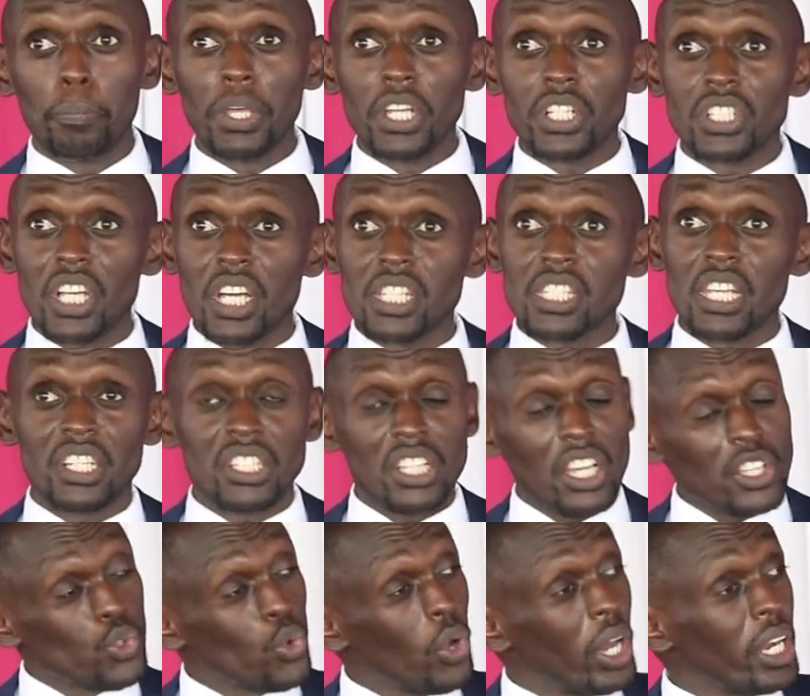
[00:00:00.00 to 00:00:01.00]
pictures, and
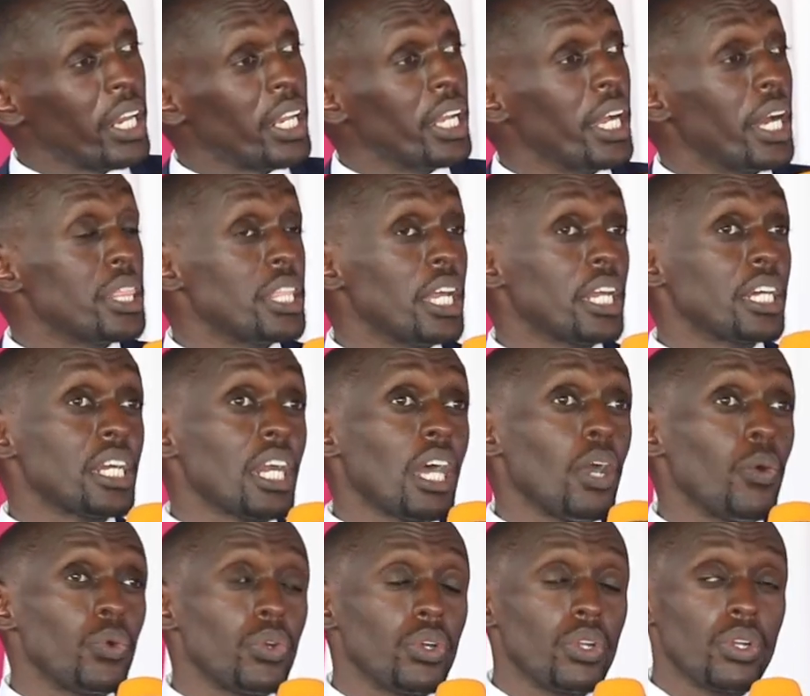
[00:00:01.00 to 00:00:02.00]
just wondering at the
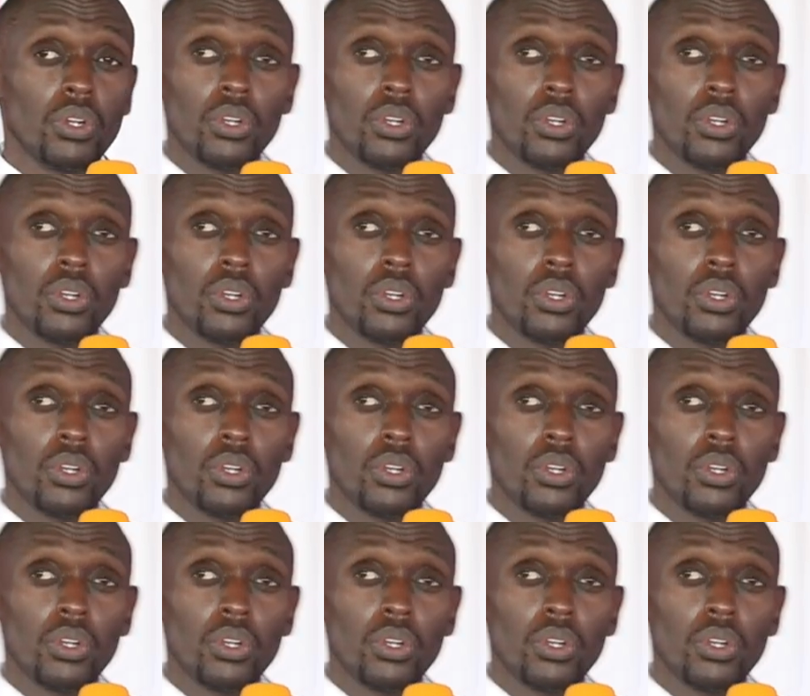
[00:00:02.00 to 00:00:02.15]
crowd.